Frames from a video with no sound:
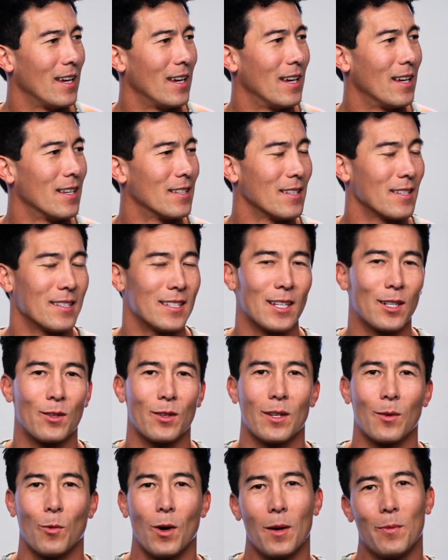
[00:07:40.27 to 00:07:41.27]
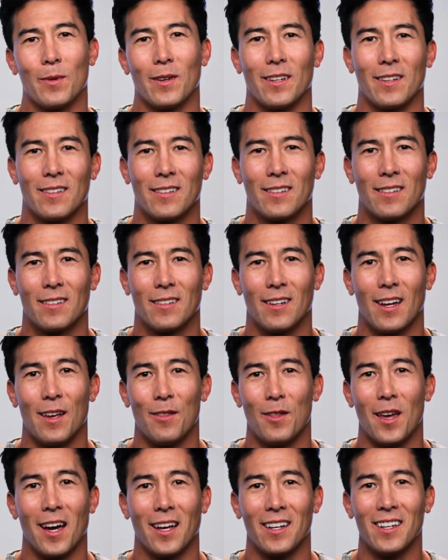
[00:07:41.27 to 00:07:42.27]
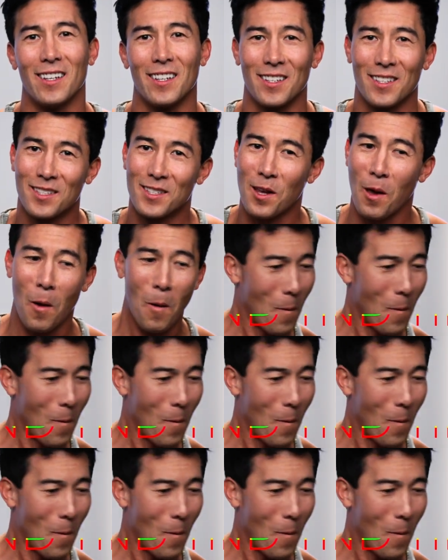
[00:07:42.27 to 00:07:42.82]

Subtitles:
as a secret weapon, and that is